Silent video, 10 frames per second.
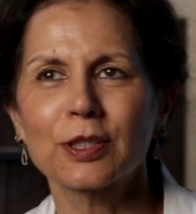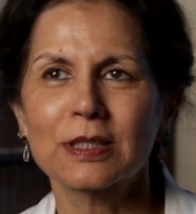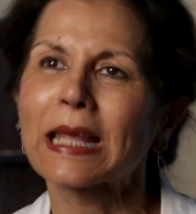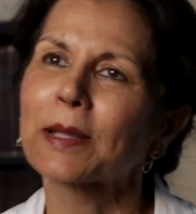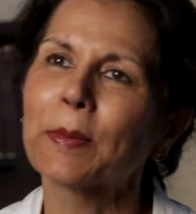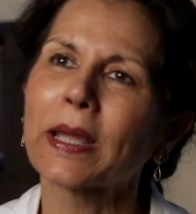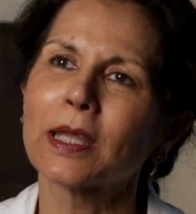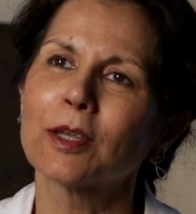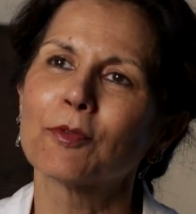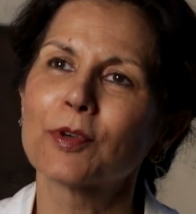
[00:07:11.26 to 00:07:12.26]
Just like
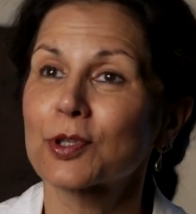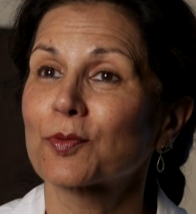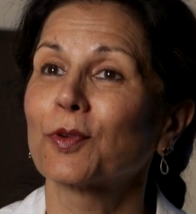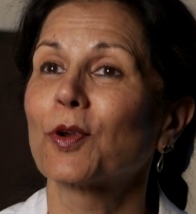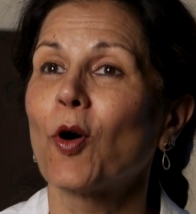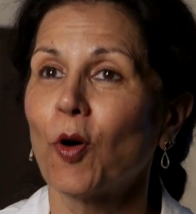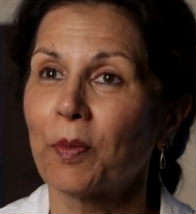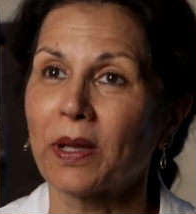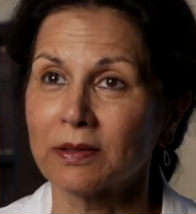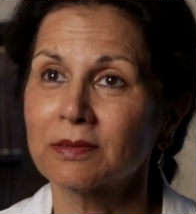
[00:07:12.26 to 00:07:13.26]
my wishful
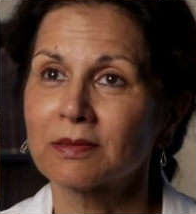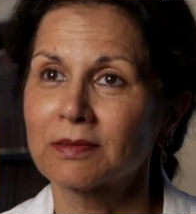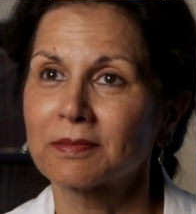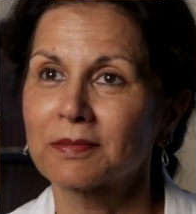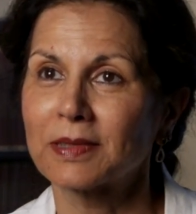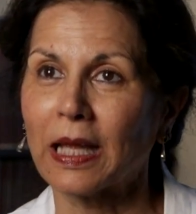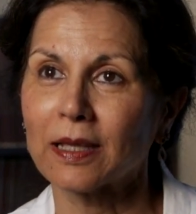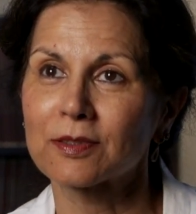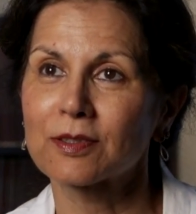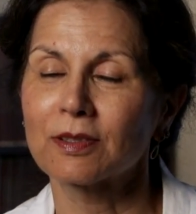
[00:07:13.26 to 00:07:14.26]
hope is that